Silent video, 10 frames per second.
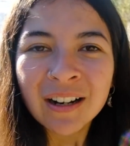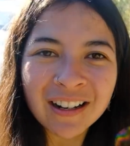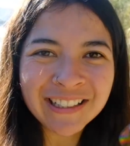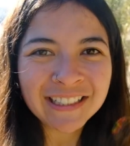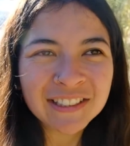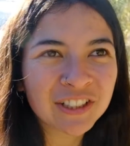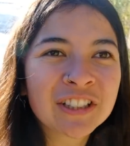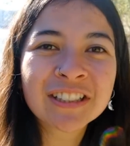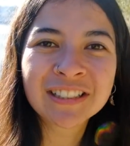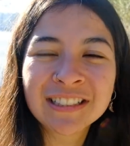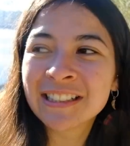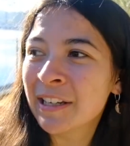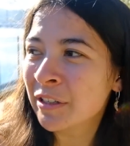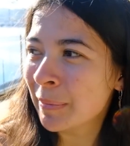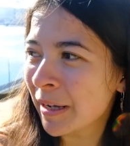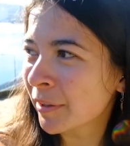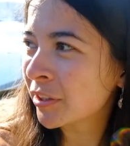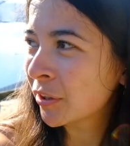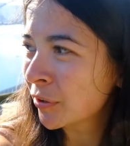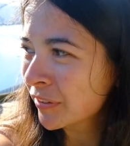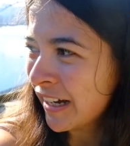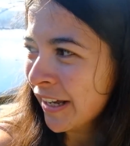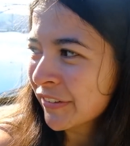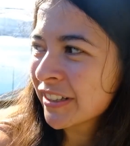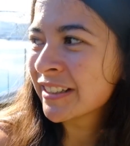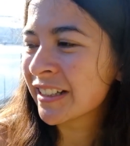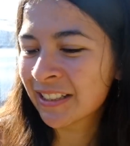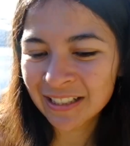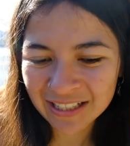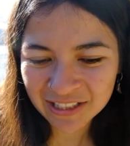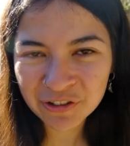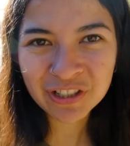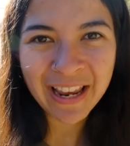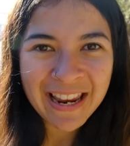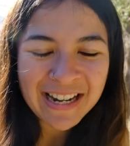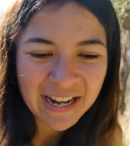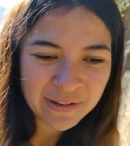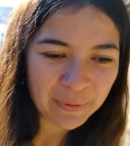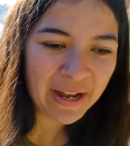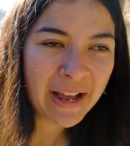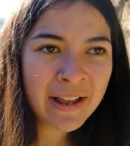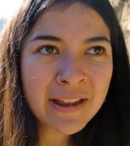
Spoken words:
Onyx just doesn't seem to be able to cool down, does he? Because there's no shade anywhere.